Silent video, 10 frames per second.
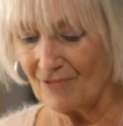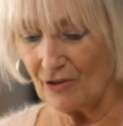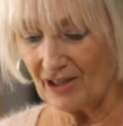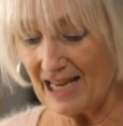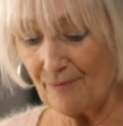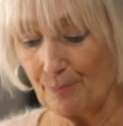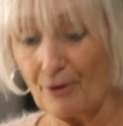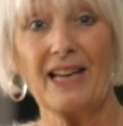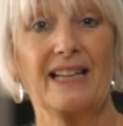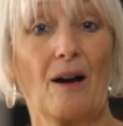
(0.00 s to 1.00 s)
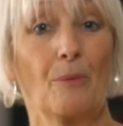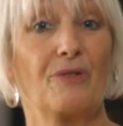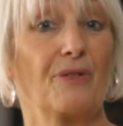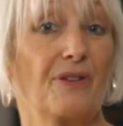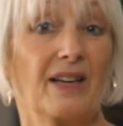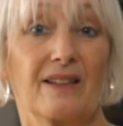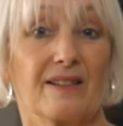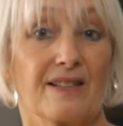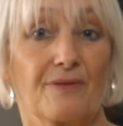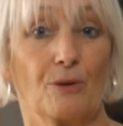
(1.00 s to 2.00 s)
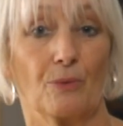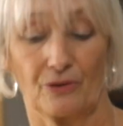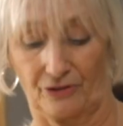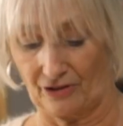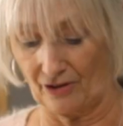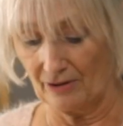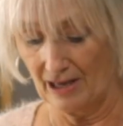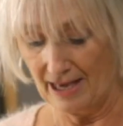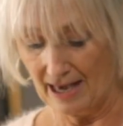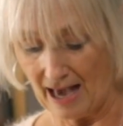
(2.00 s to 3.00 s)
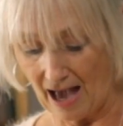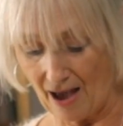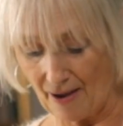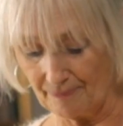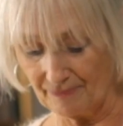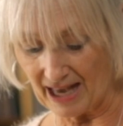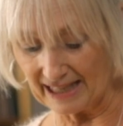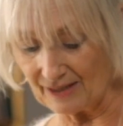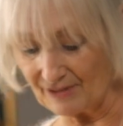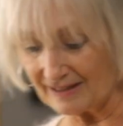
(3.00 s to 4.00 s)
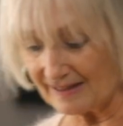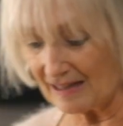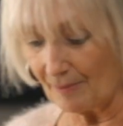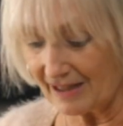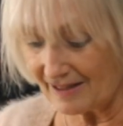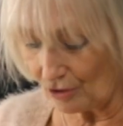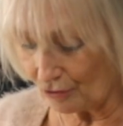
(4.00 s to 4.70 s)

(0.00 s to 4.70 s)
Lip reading: You can even break it up with your fingers if you want to, and give it to someone as a